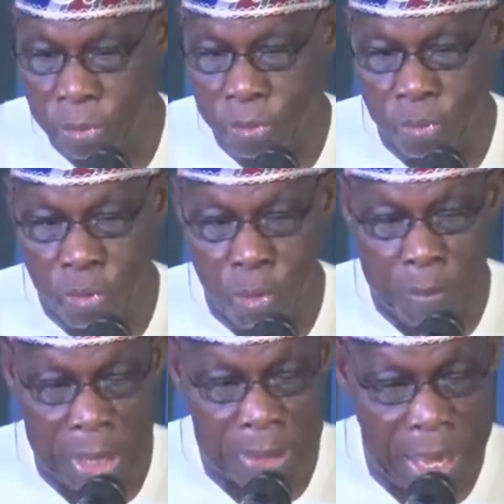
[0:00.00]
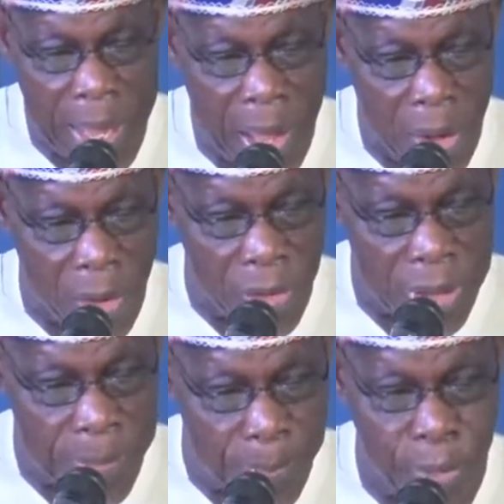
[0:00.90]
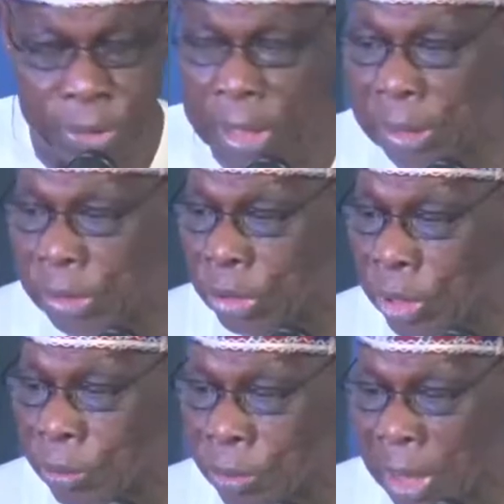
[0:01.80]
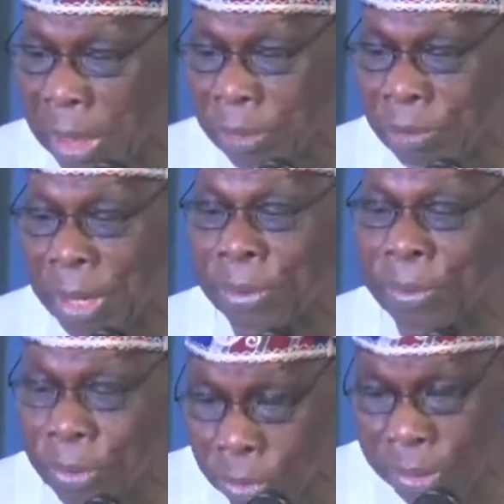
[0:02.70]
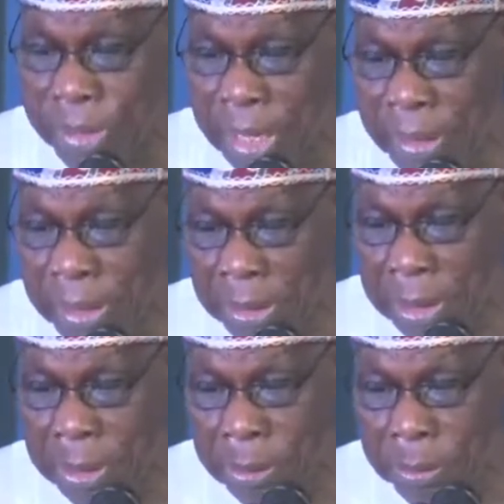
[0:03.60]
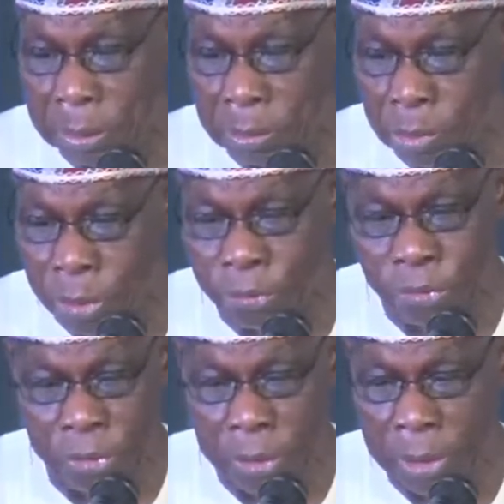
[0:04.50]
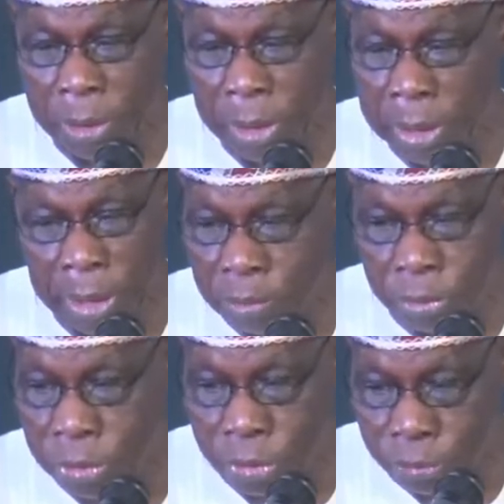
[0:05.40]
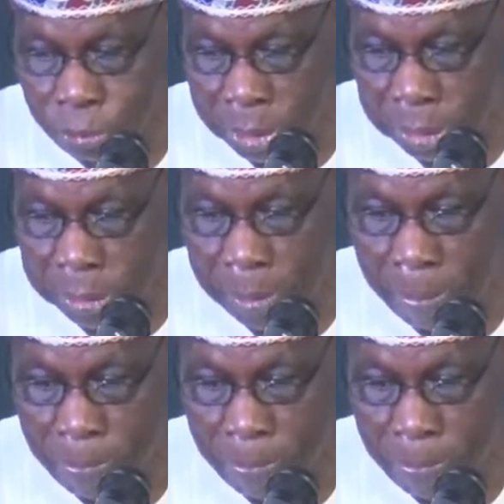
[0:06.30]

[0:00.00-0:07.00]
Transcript: no matter how important Shehu Yar'Adua thought that thing was, he would not do it.